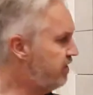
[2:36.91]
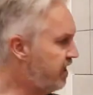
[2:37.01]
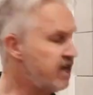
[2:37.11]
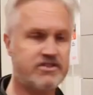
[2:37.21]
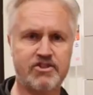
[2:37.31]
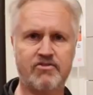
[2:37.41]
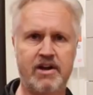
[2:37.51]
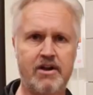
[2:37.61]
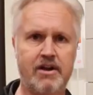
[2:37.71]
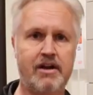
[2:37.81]
It has the
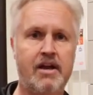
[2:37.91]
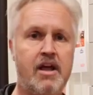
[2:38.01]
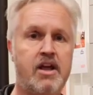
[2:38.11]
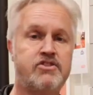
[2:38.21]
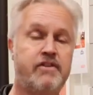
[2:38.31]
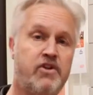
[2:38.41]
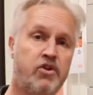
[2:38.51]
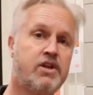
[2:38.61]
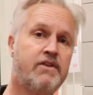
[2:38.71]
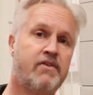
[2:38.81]
screen on it. So if
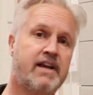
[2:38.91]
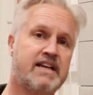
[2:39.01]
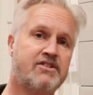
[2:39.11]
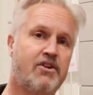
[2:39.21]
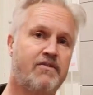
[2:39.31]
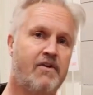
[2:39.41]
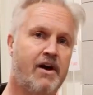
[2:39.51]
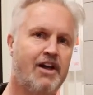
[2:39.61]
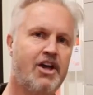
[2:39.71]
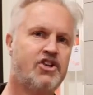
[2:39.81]
you're looking for a gas log
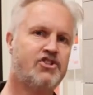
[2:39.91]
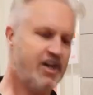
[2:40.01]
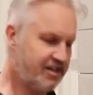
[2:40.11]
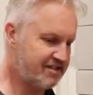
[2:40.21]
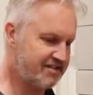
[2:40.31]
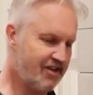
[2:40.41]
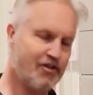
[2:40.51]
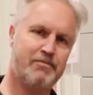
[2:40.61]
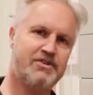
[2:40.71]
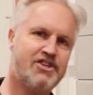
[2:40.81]
fire, check to see
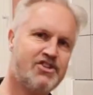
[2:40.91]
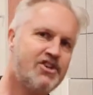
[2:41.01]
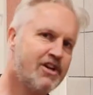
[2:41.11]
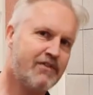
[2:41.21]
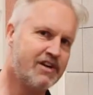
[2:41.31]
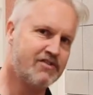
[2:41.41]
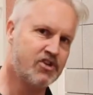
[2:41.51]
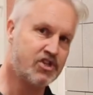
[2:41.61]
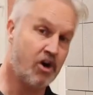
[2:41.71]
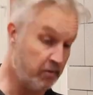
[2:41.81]
the positioning of it is in
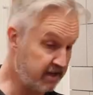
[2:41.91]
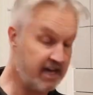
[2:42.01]
the showroom.